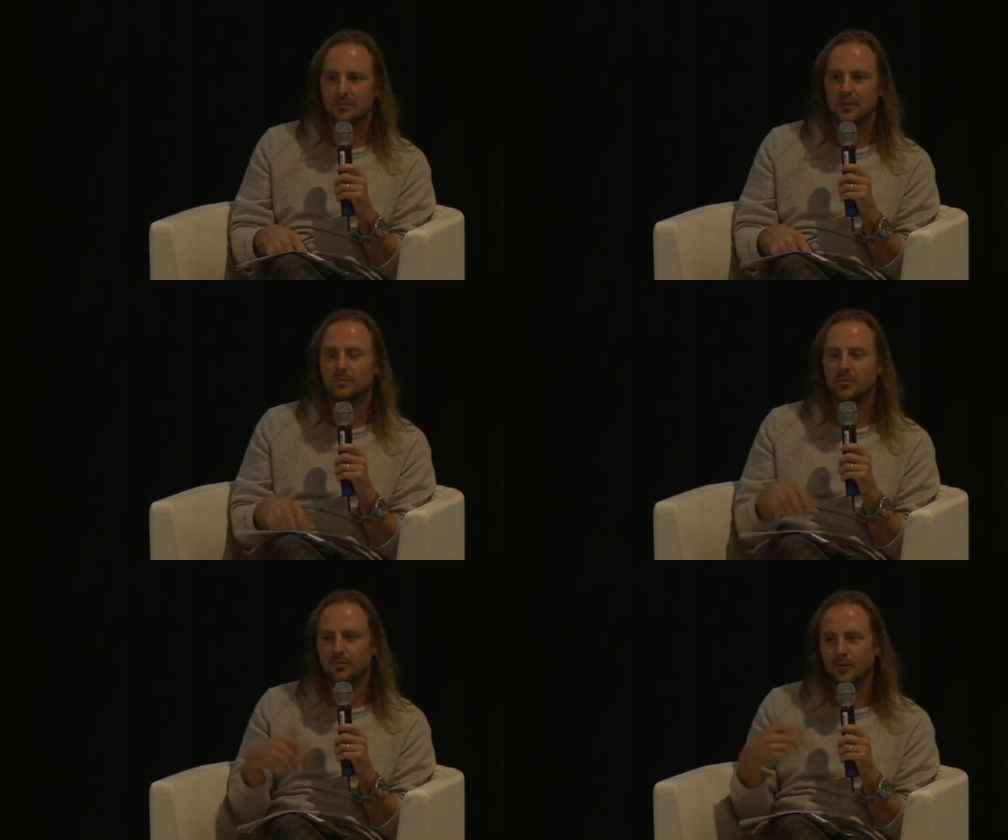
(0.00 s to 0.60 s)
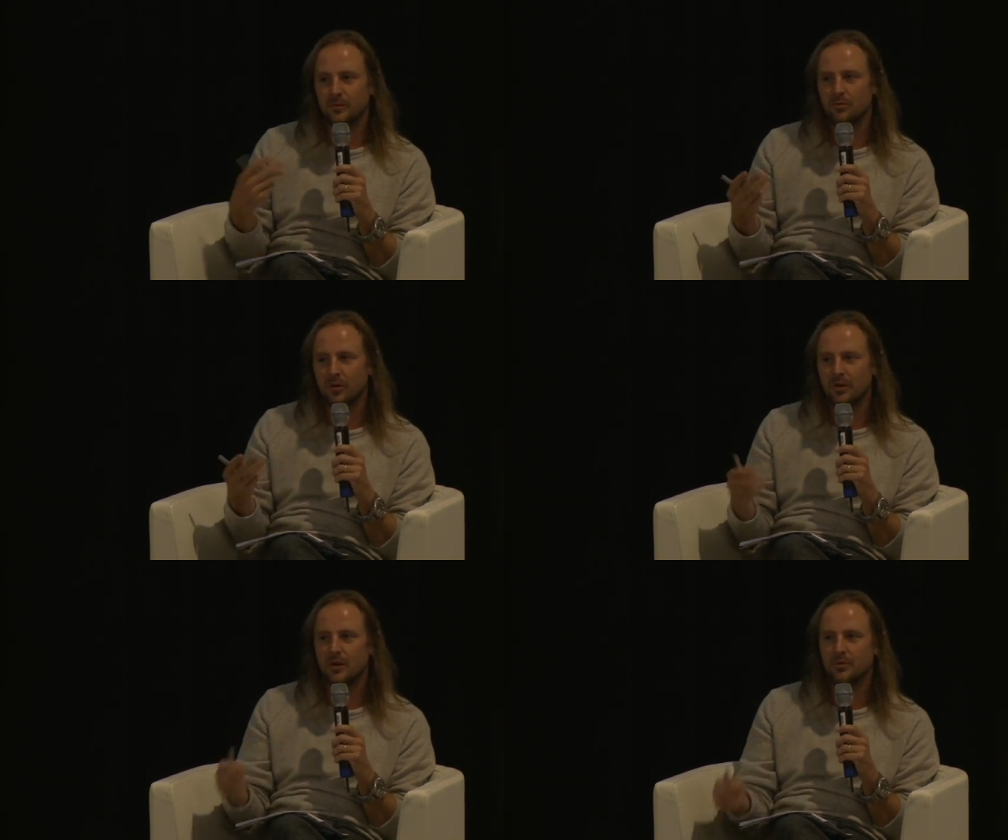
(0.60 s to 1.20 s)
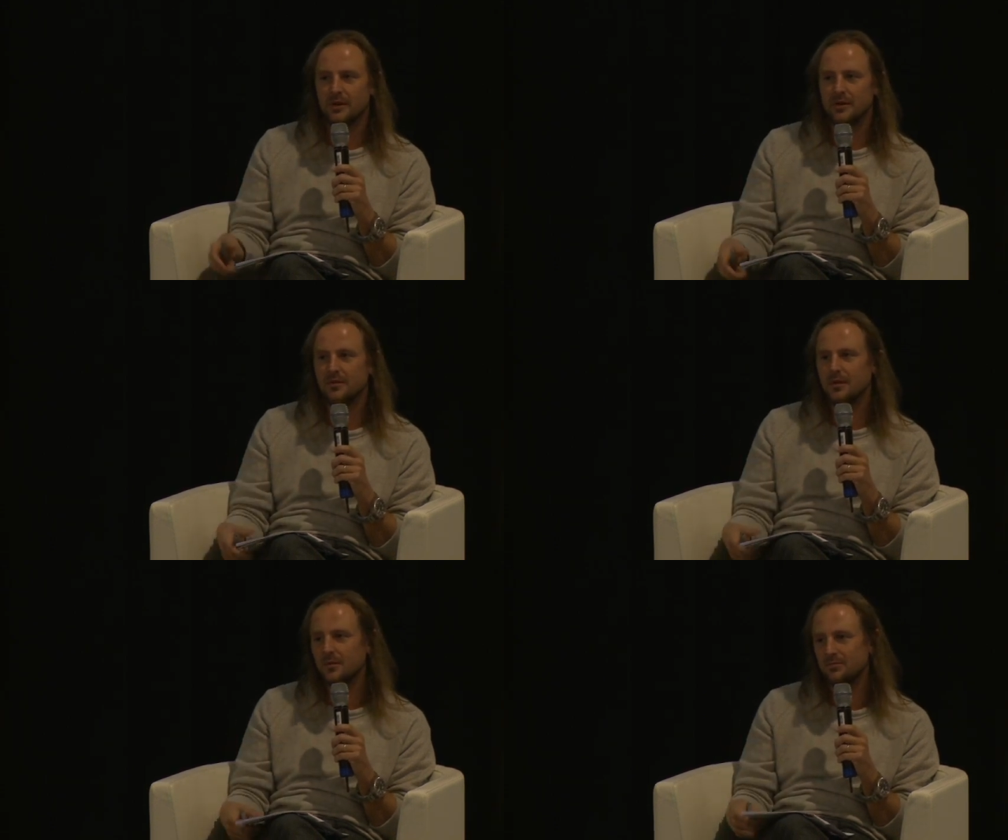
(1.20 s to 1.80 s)
before we broke up, we did
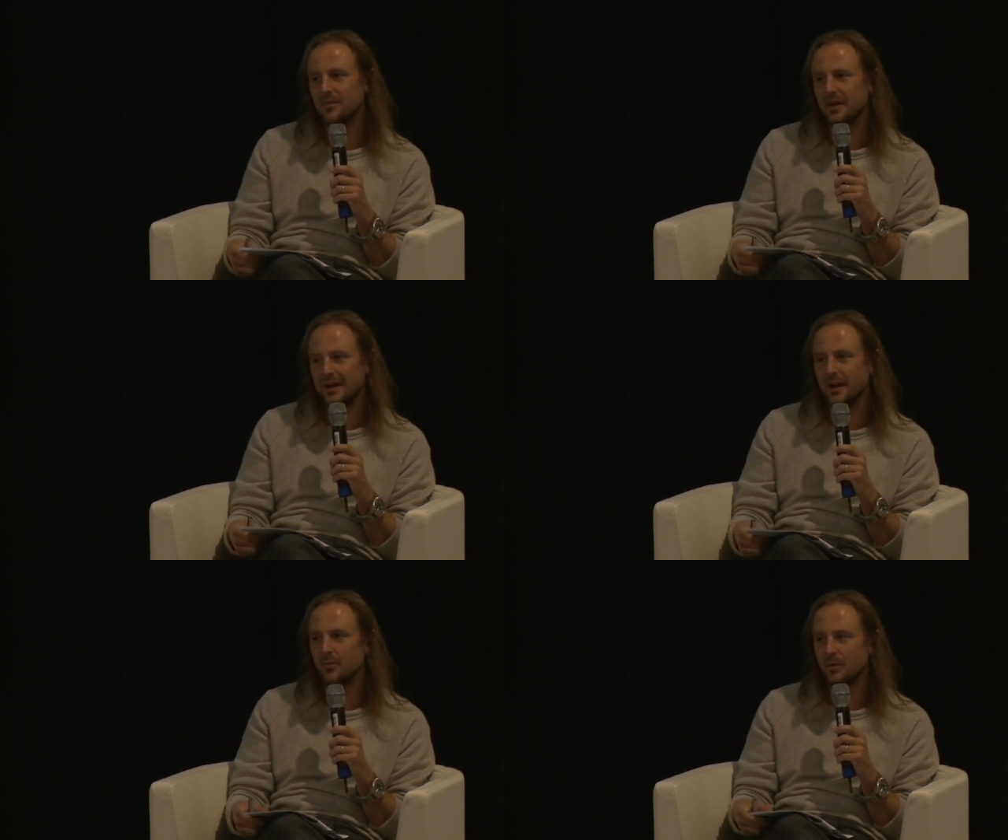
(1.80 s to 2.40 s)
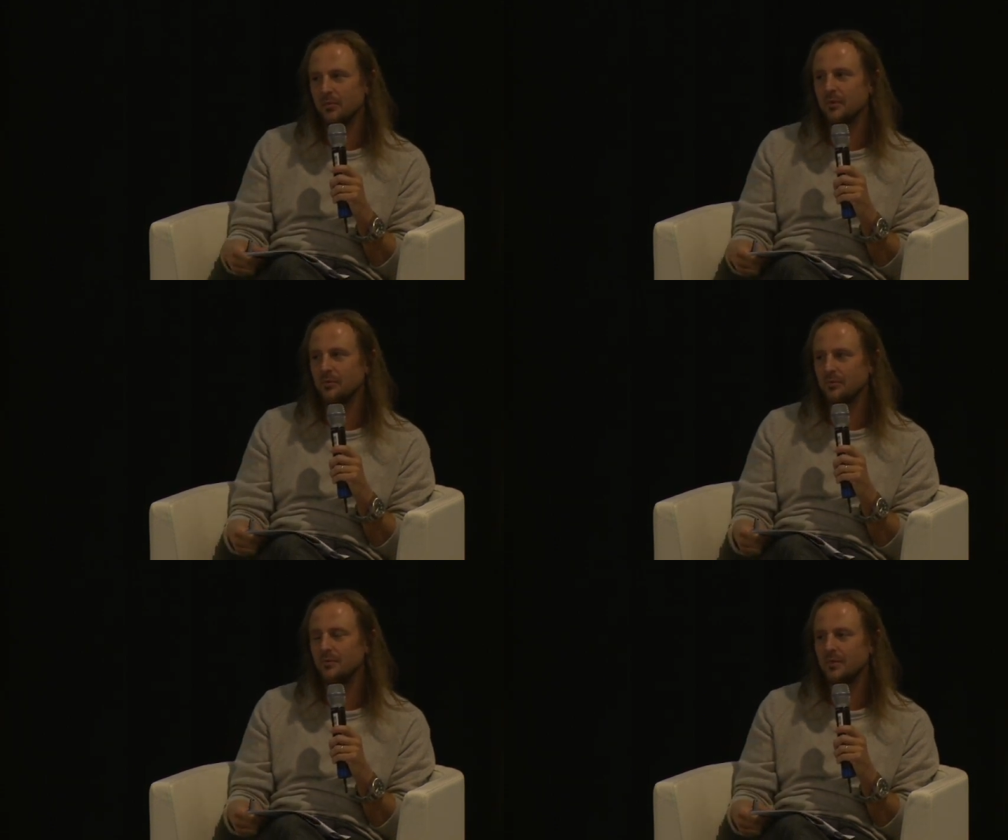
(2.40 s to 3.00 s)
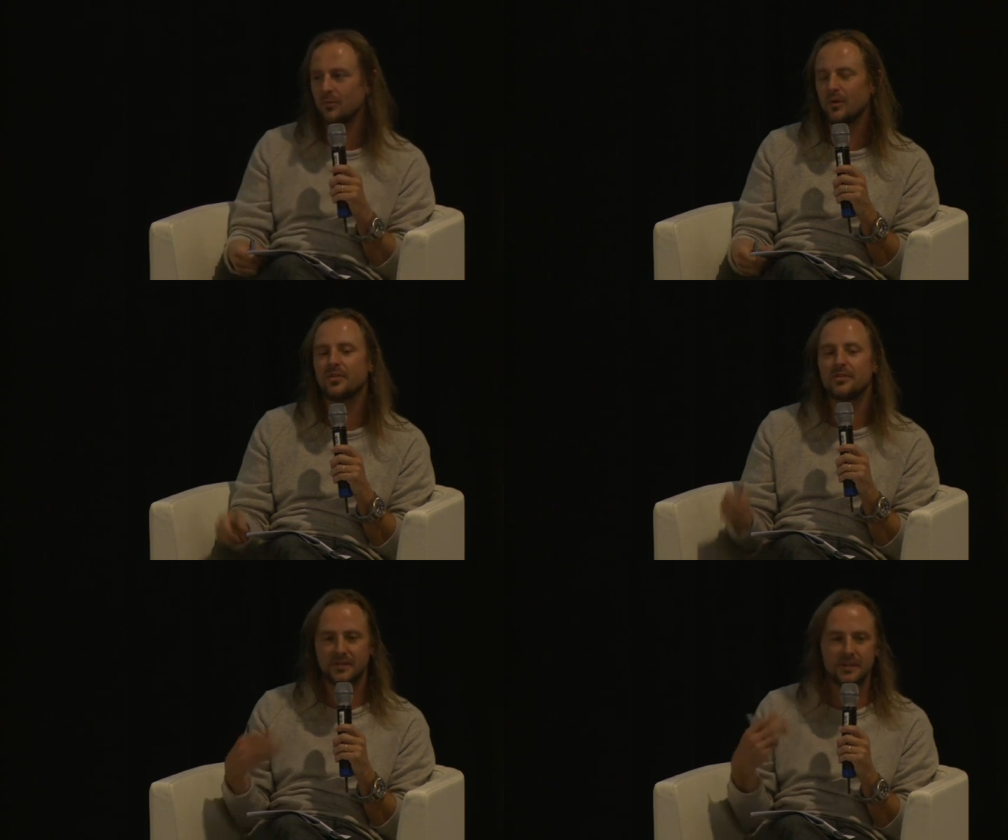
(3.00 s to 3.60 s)
an album
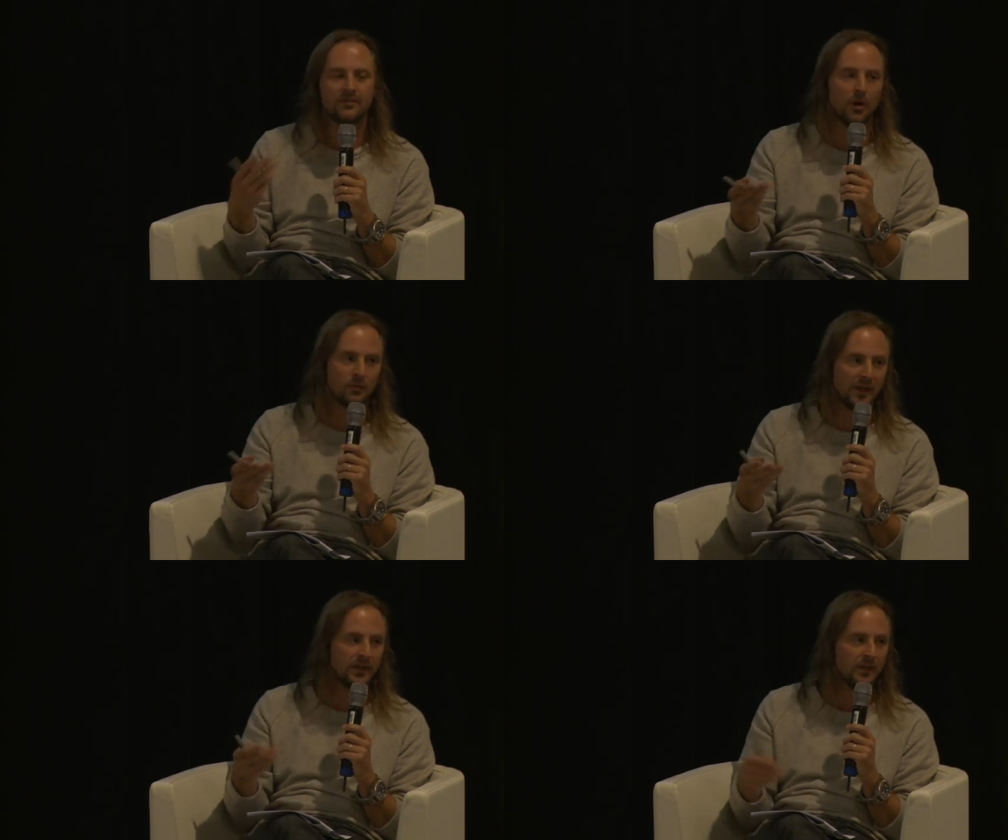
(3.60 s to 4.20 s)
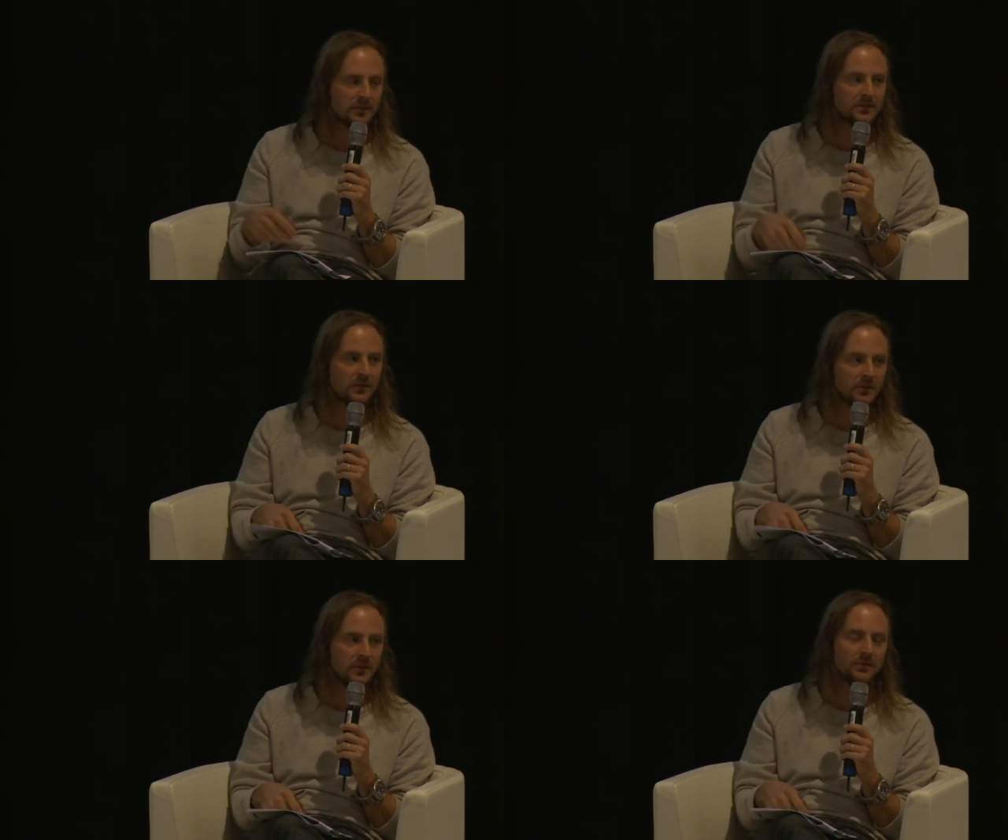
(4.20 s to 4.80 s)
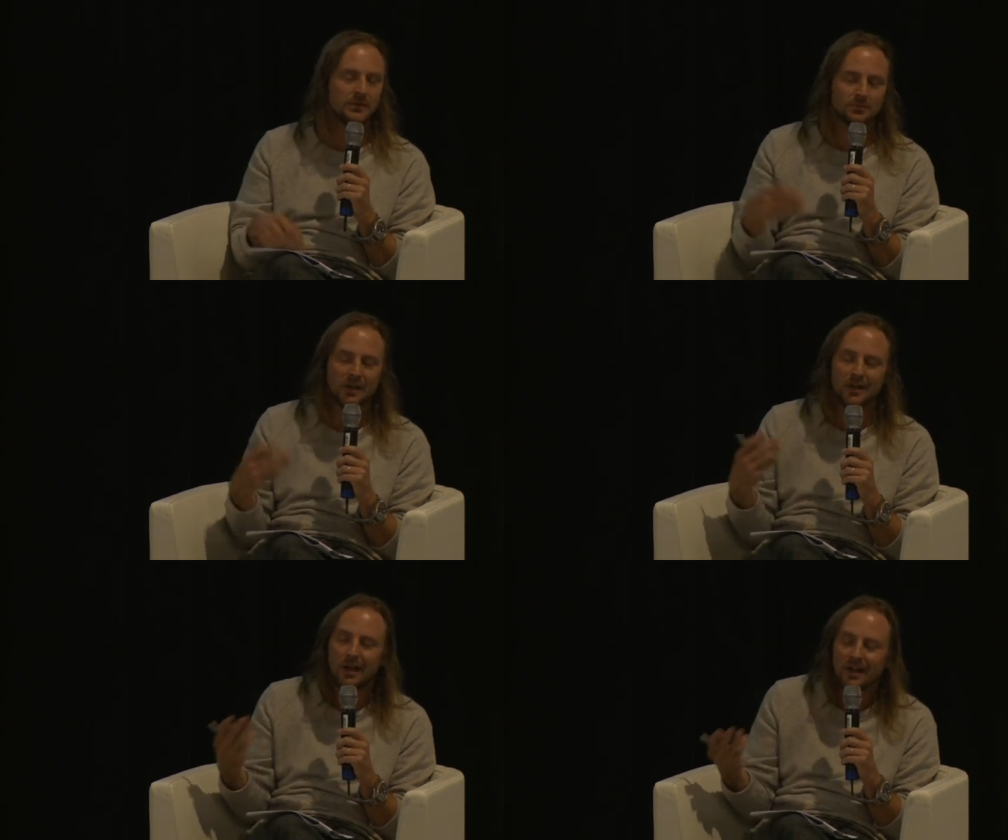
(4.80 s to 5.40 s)
with Steve Albini. So we
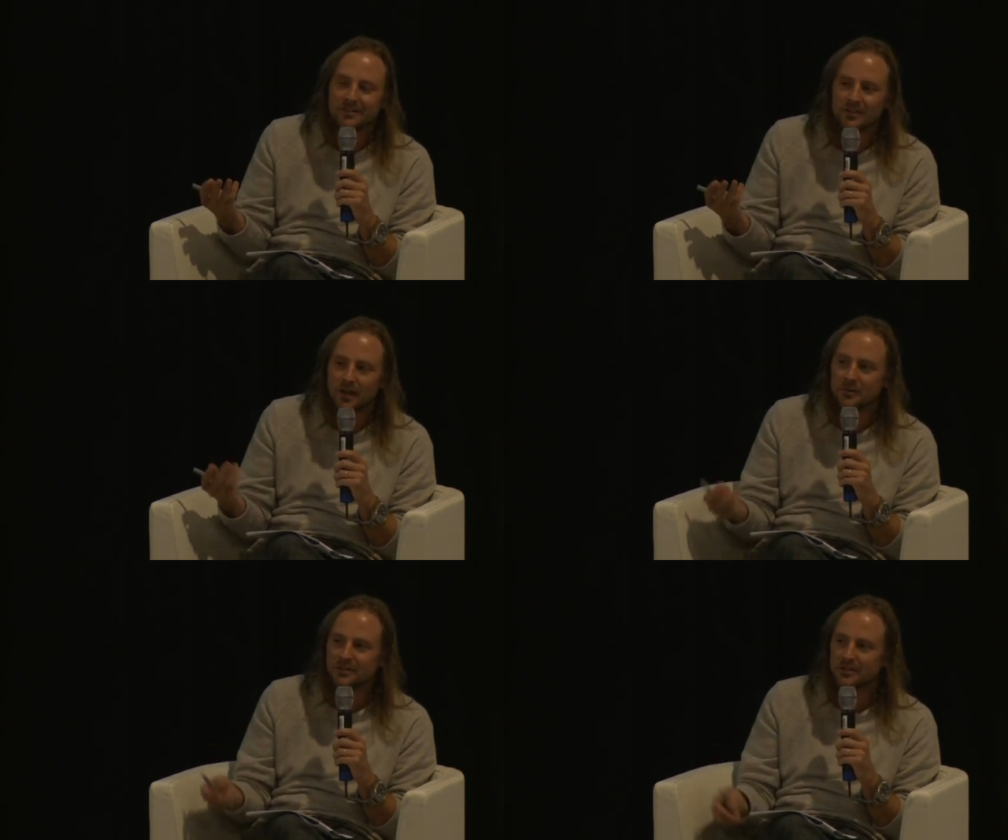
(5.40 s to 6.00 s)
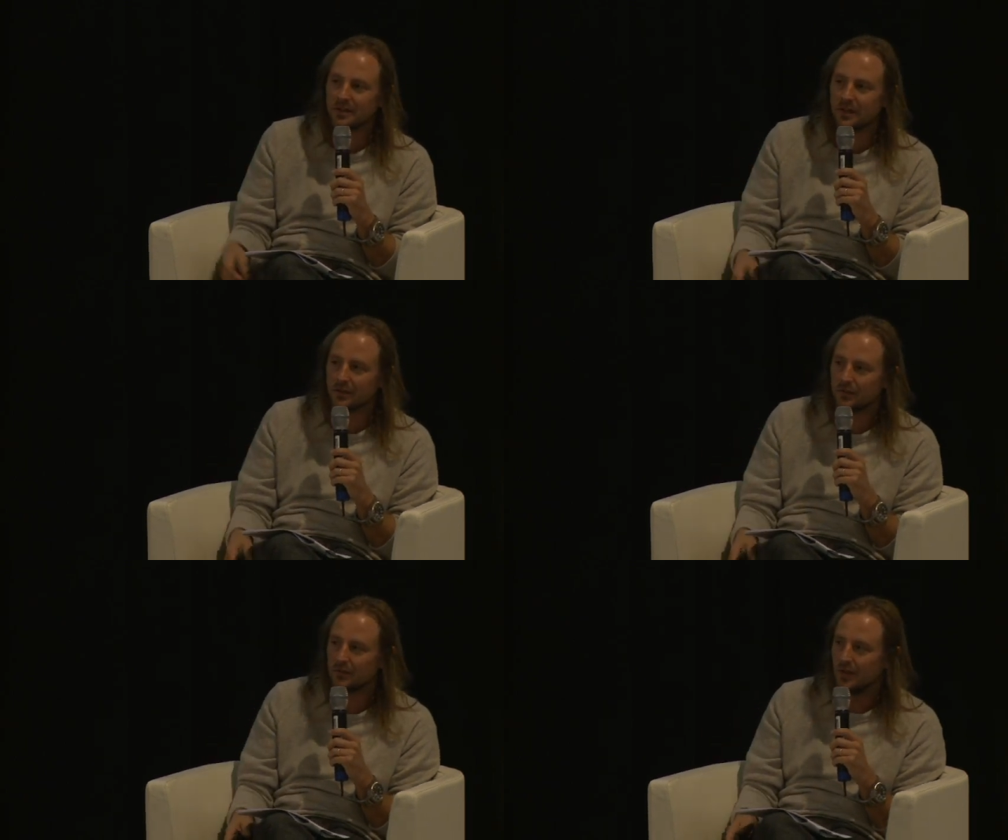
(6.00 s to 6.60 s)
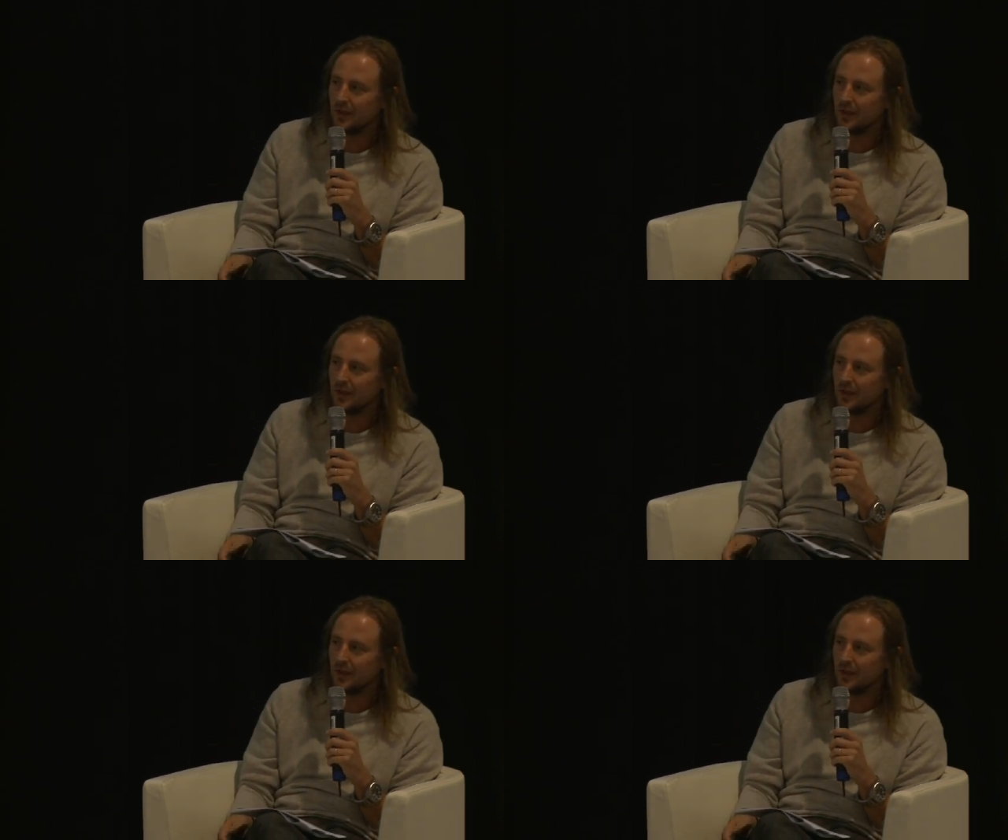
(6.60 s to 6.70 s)
spent a lot of time in Chicago,